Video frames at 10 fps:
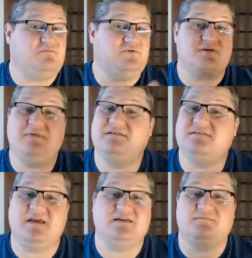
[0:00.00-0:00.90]
You may
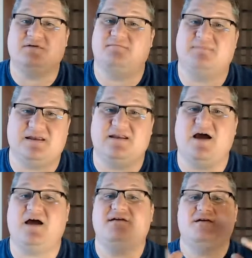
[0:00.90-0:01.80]
take them, you may
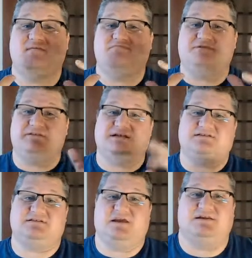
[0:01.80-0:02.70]
not, but
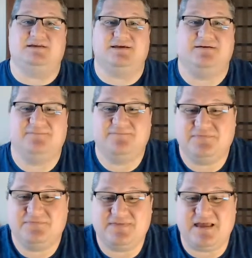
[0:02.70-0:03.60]
that's the idea.
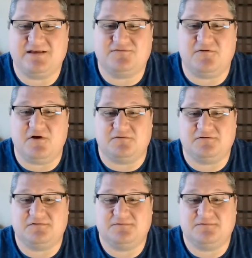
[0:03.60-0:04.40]
Thanks, folks.